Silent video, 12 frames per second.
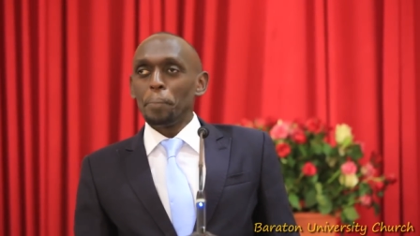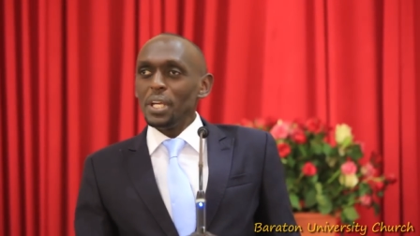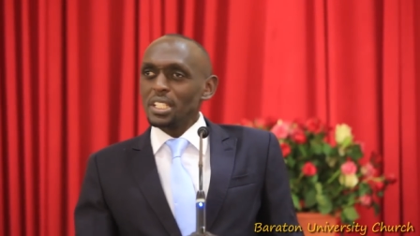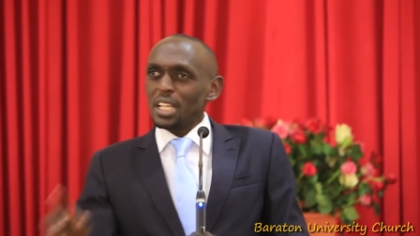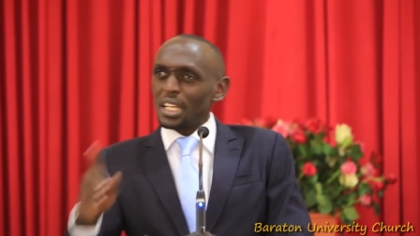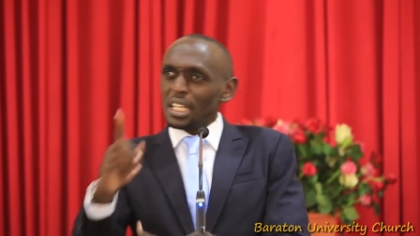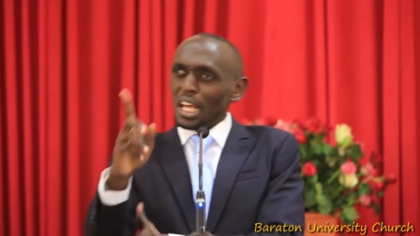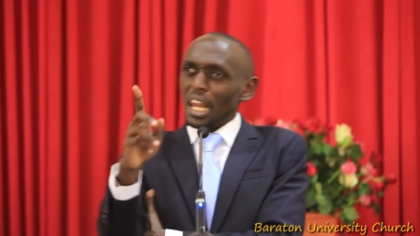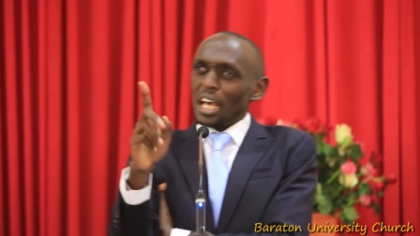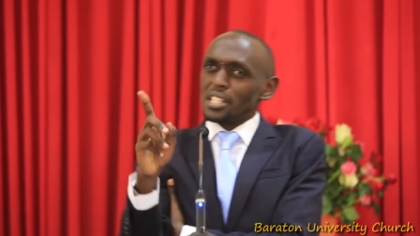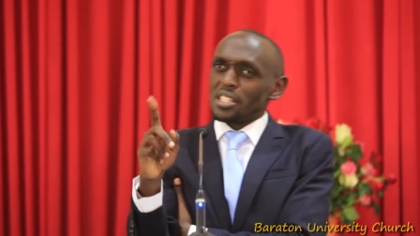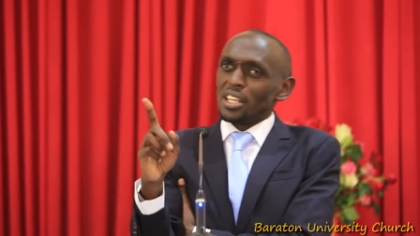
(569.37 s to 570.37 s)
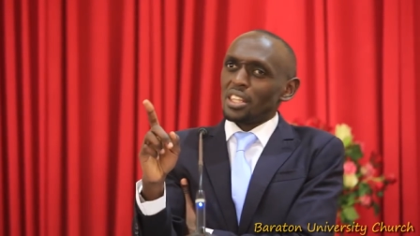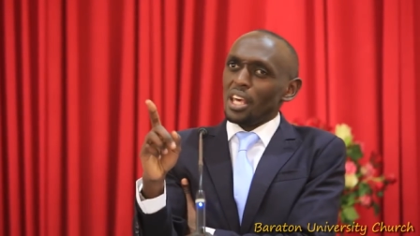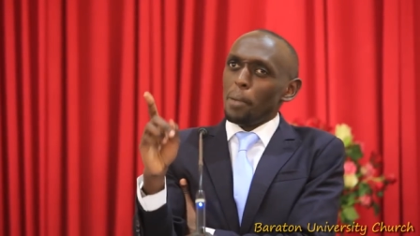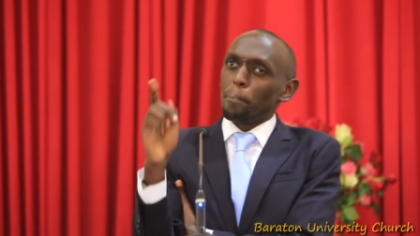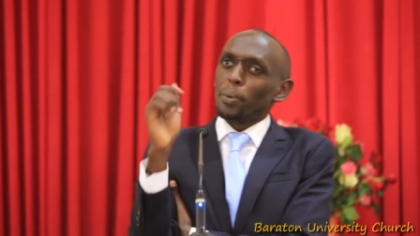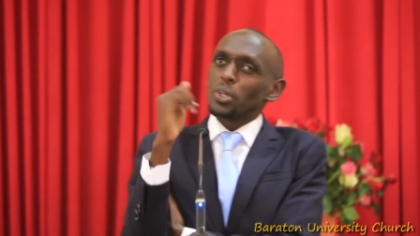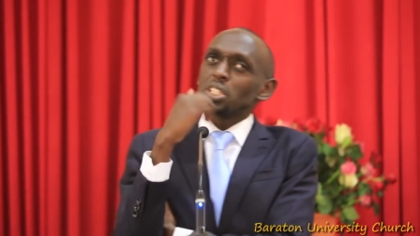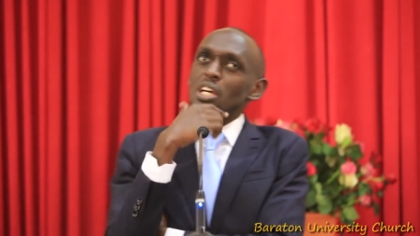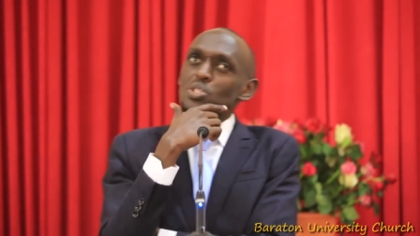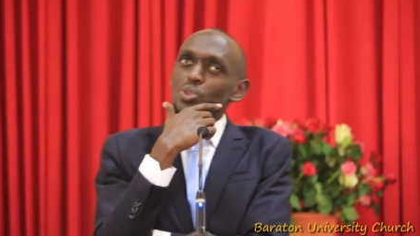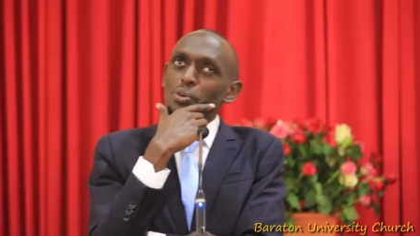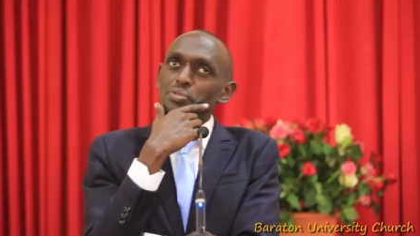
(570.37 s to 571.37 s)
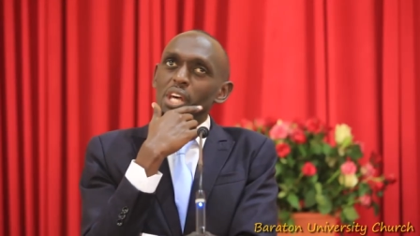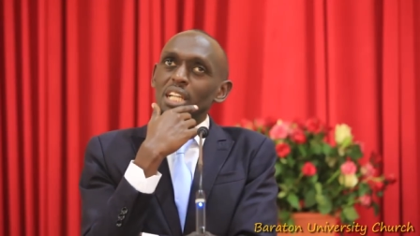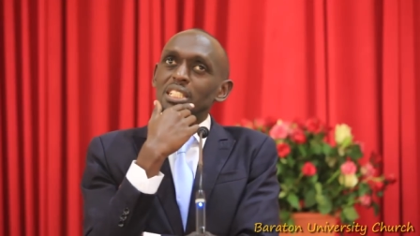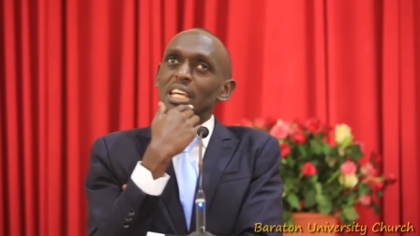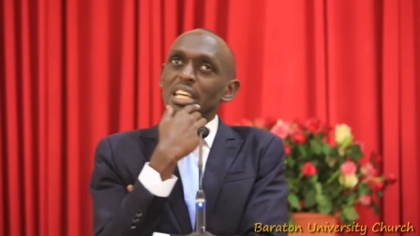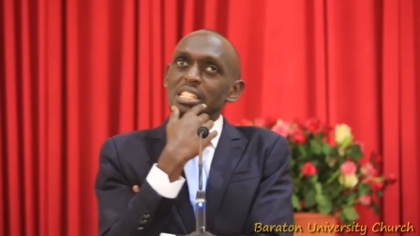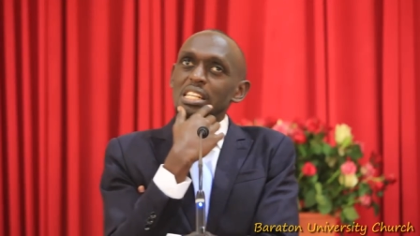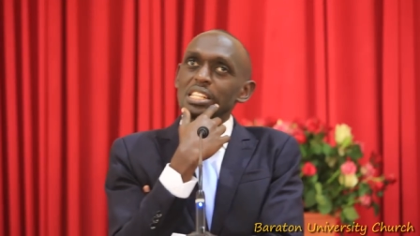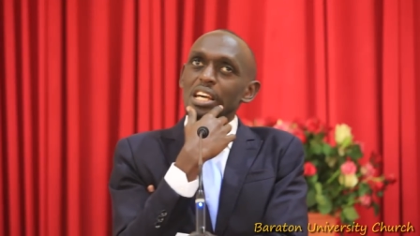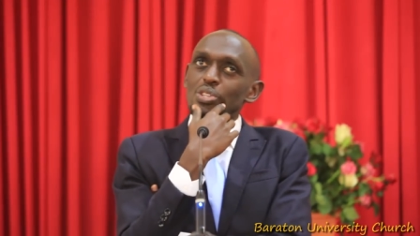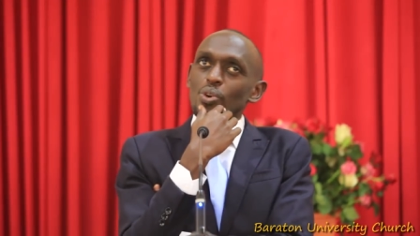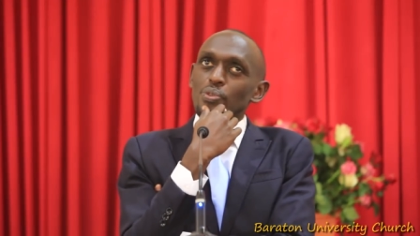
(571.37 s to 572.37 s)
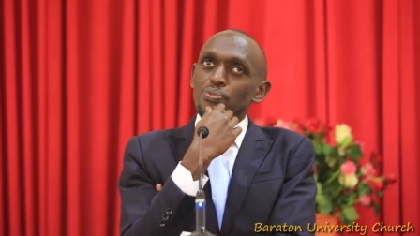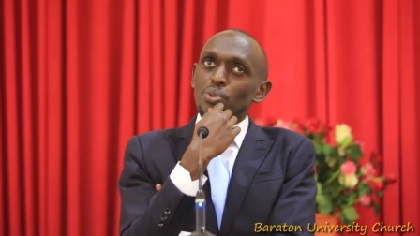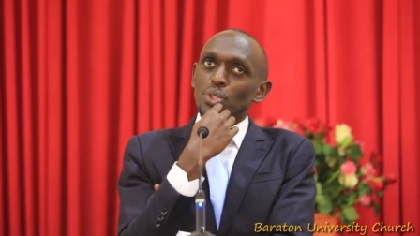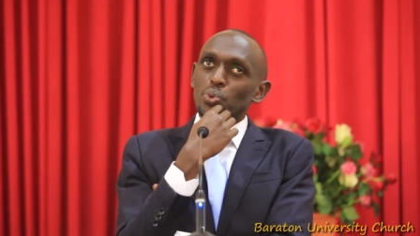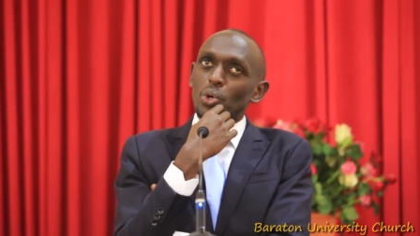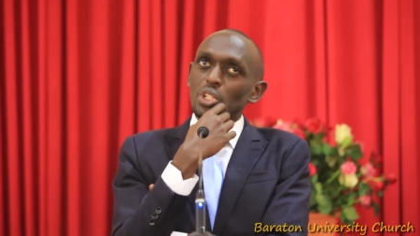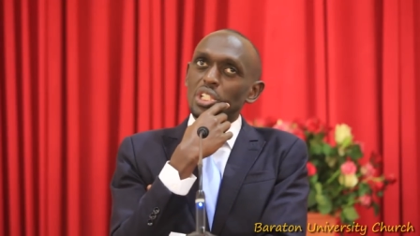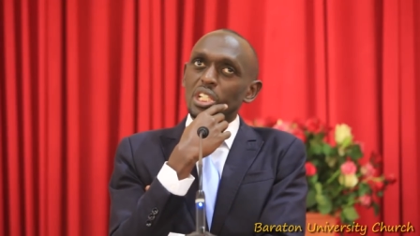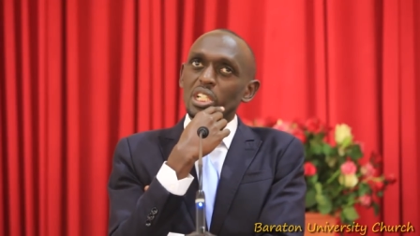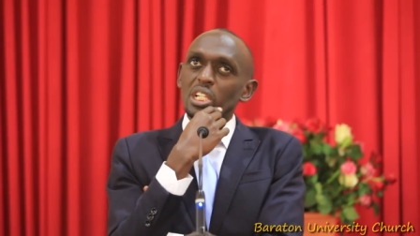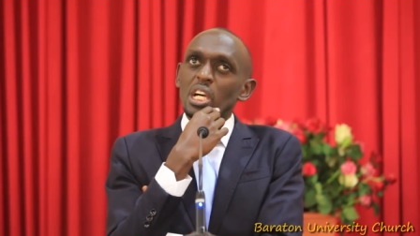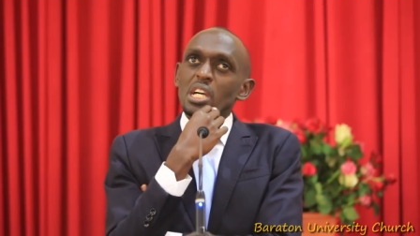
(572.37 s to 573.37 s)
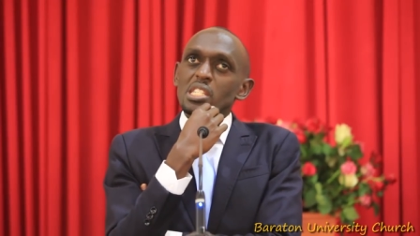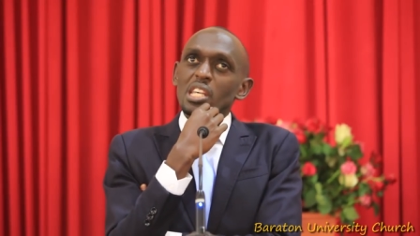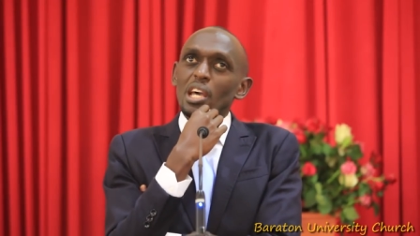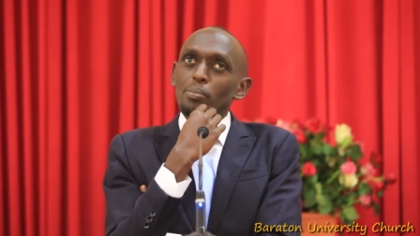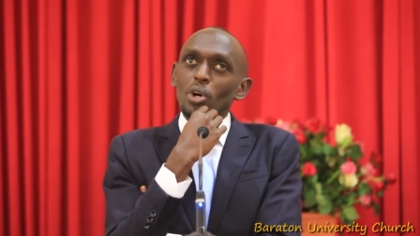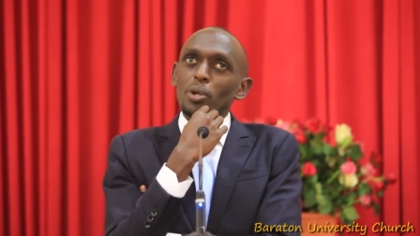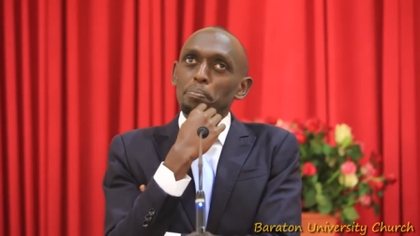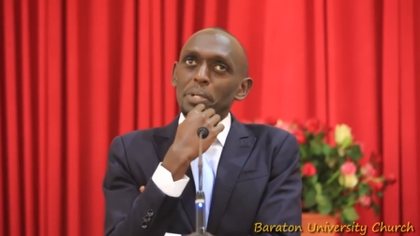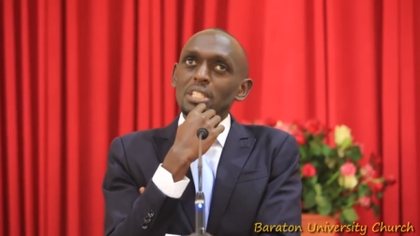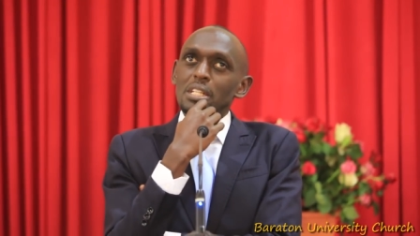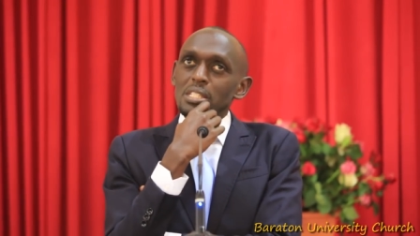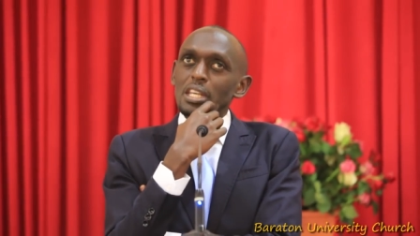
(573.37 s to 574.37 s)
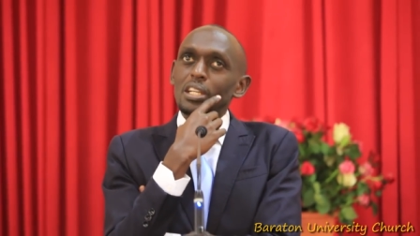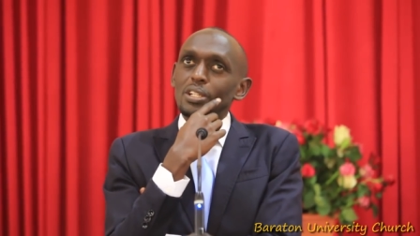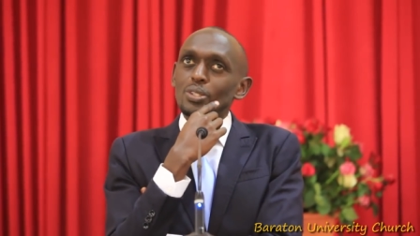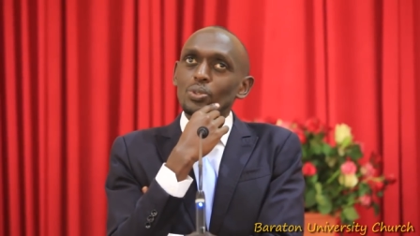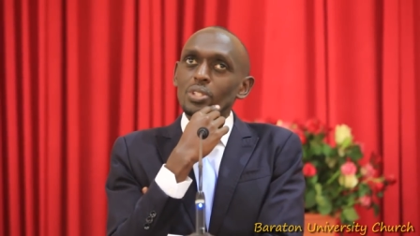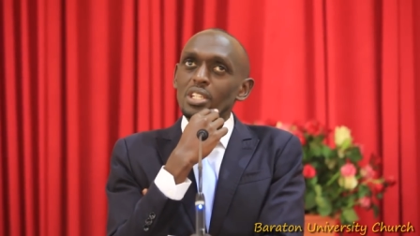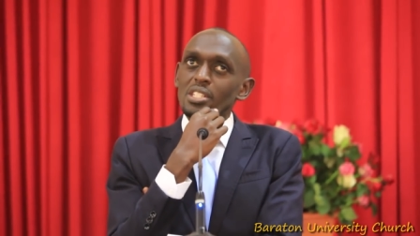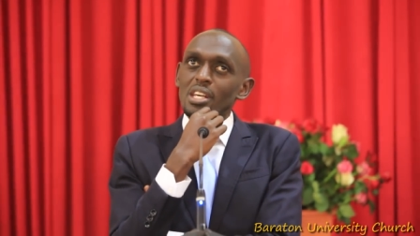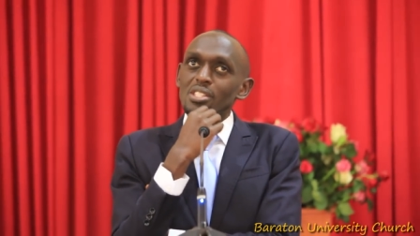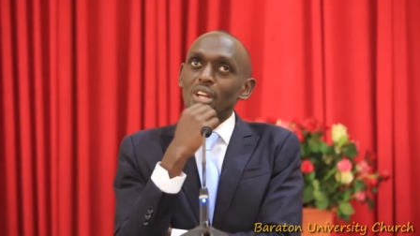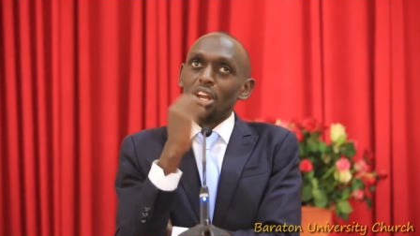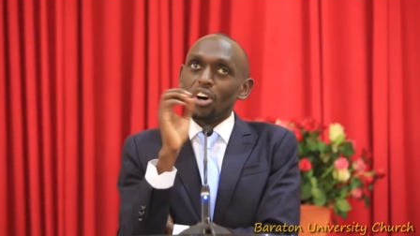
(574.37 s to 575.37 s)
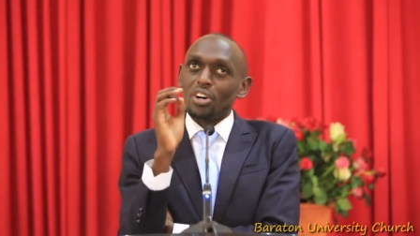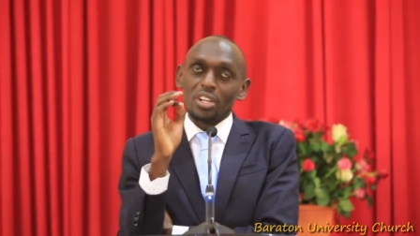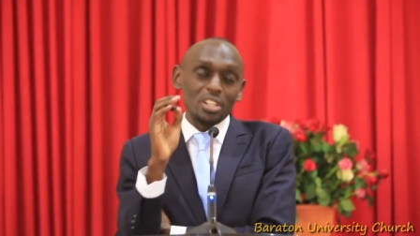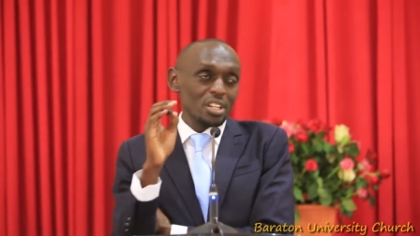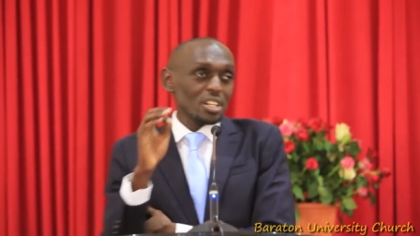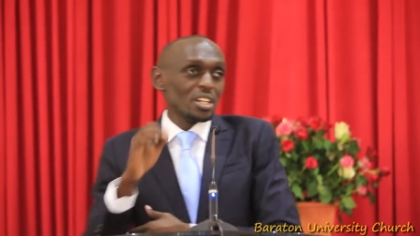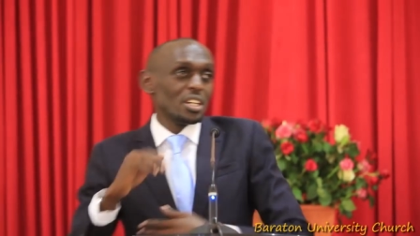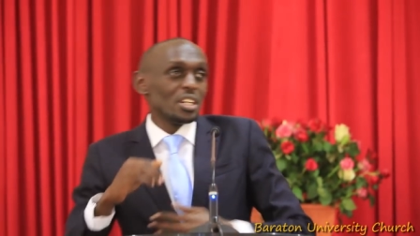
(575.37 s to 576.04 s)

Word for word: Peter, realizing the importance of that exercise of foot washing, Simon Peter said to Jesus, Lord,